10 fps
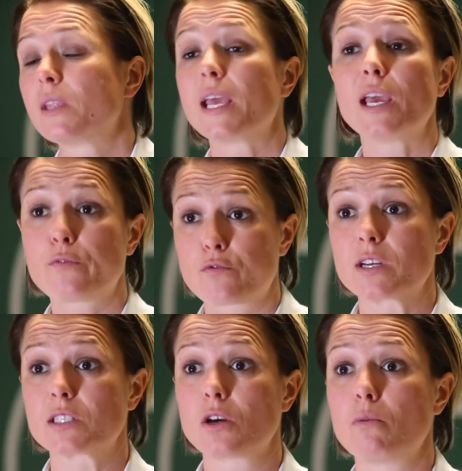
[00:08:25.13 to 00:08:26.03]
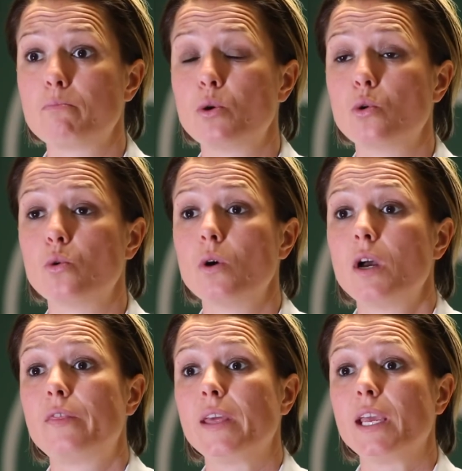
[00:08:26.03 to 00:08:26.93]
If, for example,
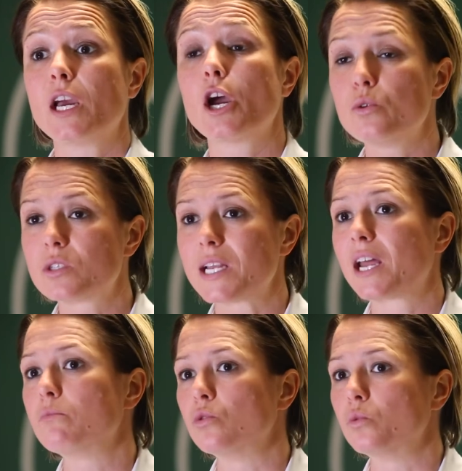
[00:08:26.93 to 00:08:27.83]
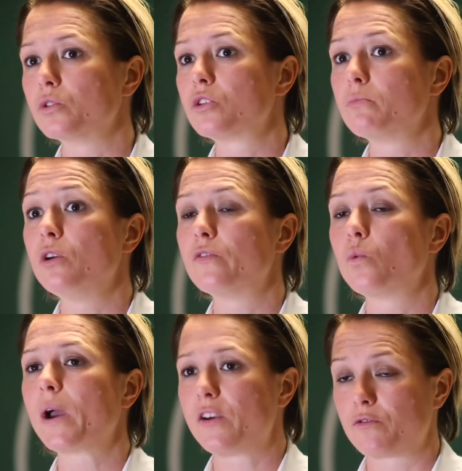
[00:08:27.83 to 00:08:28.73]
the host animal was to move
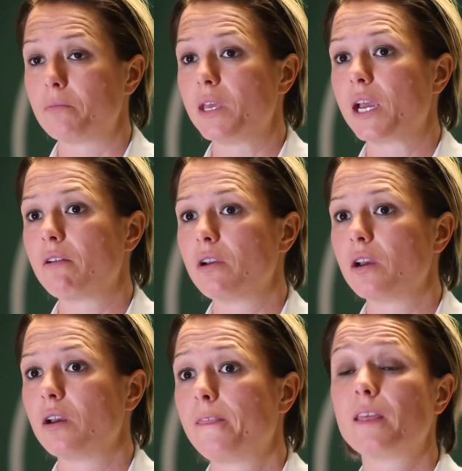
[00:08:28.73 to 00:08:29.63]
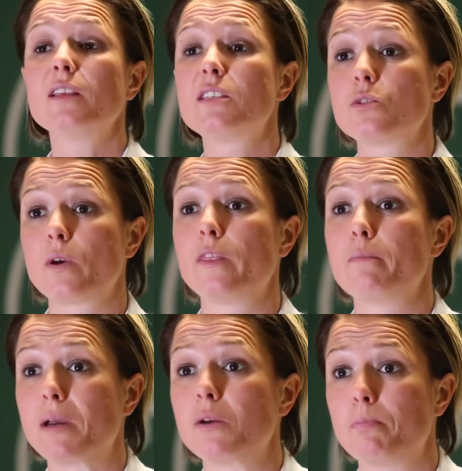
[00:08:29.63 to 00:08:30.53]
away from the area, then this is when the
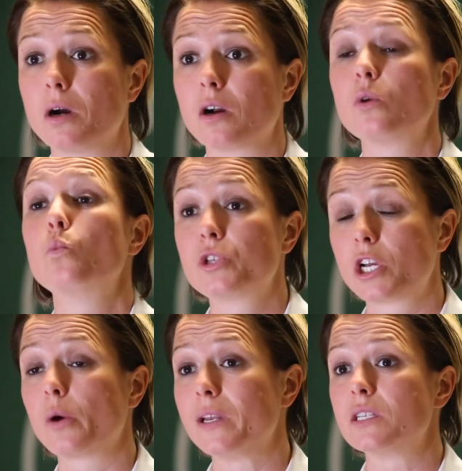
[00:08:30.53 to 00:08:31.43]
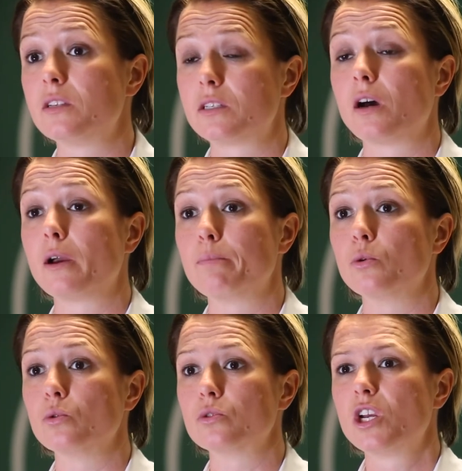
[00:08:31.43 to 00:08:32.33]
bed bug would go into the
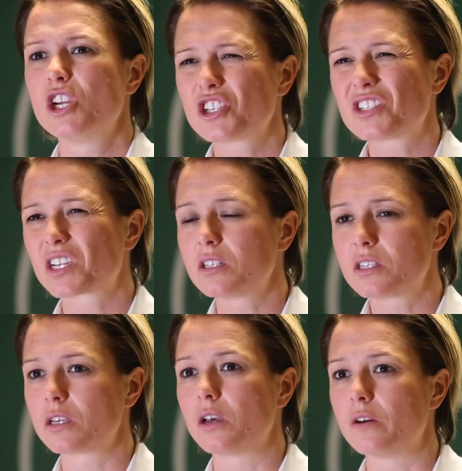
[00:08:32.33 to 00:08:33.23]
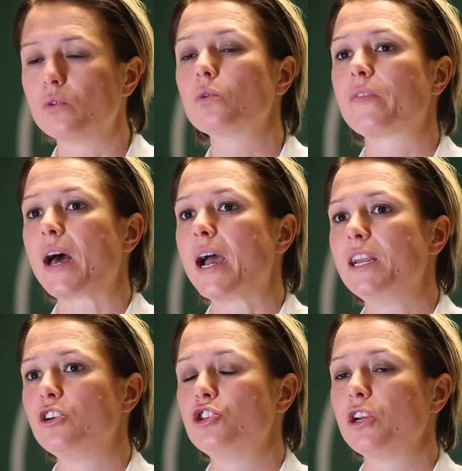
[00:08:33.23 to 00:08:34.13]
diapause, just to conserve all of that
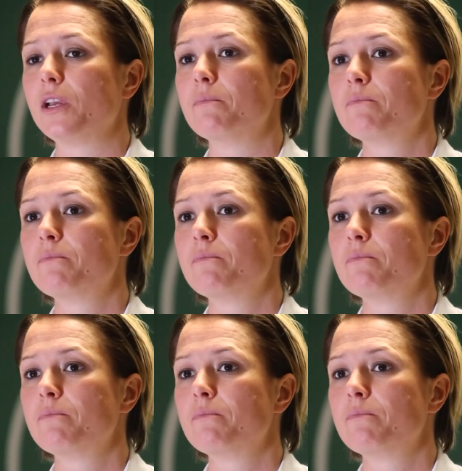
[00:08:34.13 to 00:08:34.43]
energy.